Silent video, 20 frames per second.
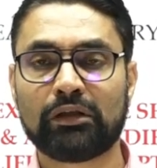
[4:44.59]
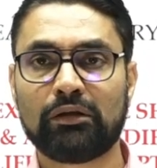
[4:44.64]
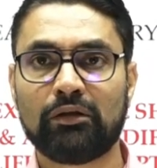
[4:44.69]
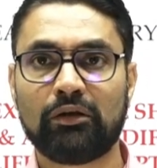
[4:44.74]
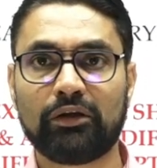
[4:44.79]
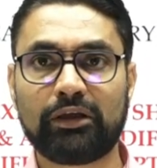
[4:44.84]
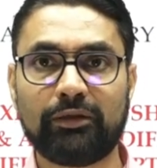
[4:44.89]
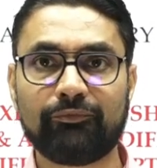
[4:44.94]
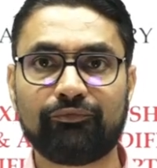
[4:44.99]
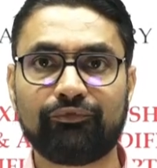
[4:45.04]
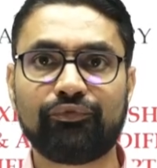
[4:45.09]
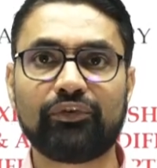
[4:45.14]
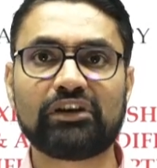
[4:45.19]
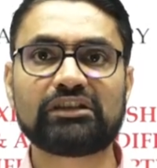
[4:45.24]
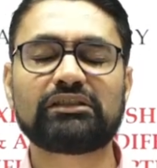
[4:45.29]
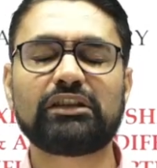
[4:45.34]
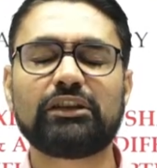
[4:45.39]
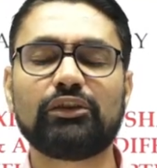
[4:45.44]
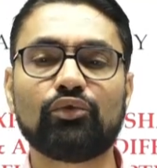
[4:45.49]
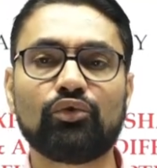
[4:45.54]
okay,
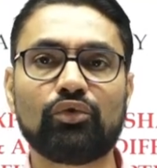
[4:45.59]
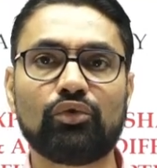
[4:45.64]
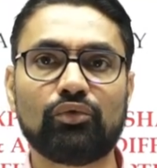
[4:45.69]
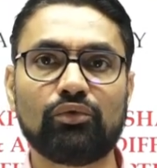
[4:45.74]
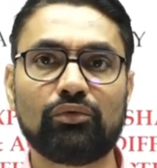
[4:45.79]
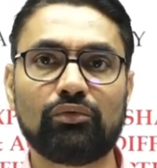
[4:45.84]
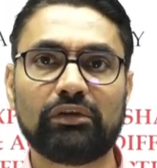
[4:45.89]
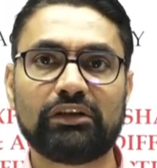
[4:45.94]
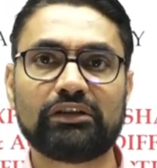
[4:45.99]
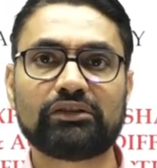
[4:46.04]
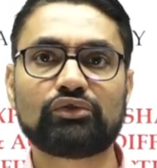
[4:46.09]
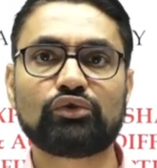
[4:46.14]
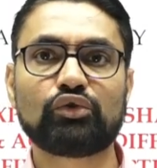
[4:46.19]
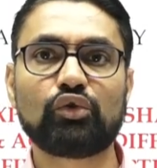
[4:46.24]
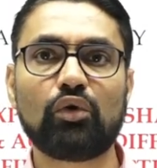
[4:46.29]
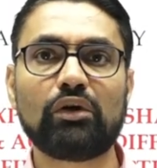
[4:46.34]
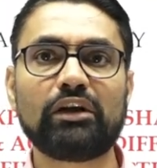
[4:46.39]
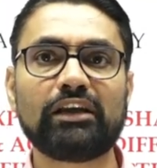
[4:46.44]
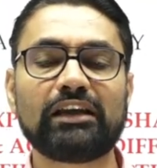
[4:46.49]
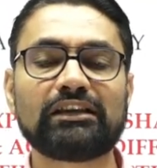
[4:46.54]
first thing you do is
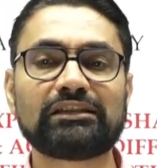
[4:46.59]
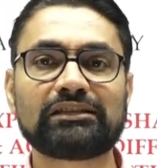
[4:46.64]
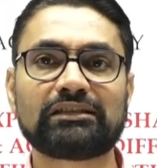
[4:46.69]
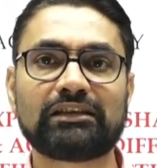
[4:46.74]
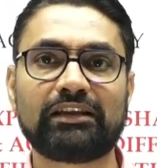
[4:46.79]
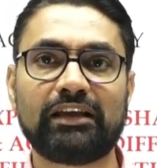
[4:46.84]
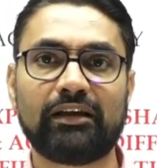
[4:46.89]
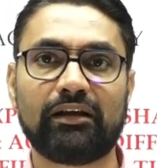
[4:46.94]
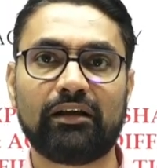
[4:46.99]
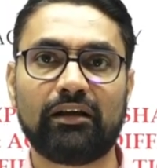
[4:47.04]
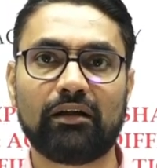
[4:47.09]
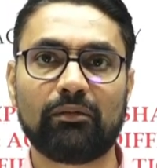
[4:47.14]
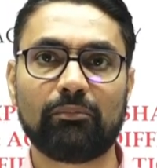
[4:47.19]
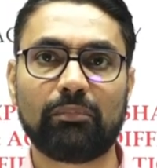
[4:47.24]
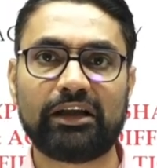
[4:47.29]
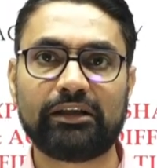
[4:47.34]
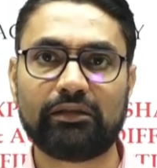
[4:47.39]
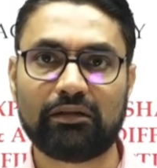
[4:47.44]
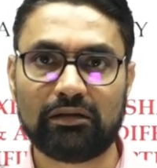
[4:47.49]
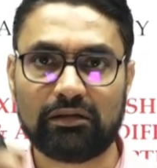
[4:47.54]
don't get scared
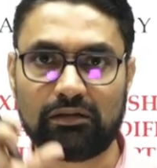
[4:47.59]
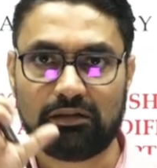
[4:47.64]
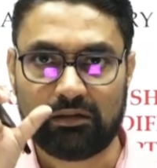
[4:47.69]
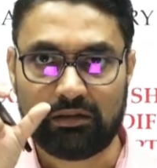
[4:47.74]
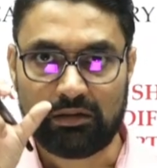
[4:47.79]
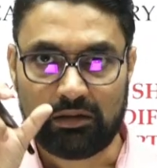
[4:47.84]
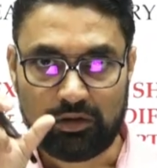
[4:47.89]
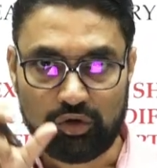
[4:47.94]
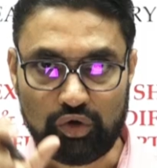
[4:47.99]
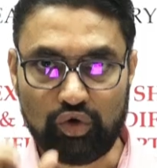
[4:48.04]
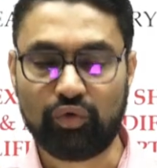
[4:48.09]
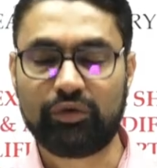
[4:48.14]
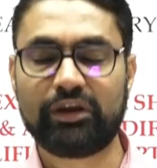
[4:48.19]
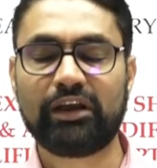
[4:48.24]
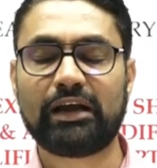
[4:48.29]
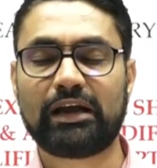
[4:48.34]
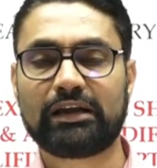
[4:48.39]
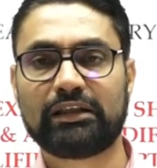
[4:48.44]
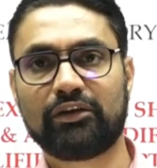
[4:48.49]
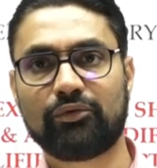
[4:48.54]
by the
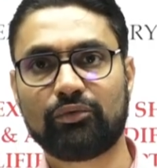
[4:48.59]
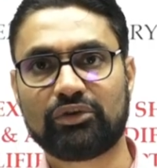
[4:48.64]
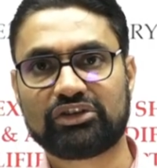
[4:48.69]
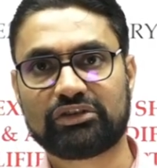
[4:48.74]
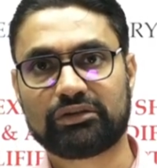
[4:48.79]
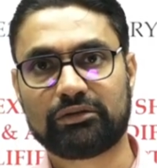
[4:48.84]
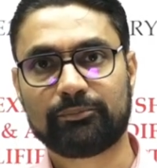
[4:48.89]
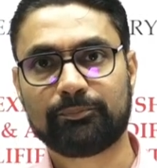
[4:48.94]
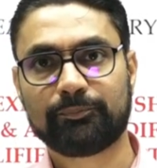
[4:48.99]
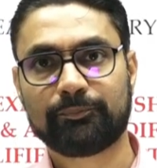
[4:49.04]
looking at the question.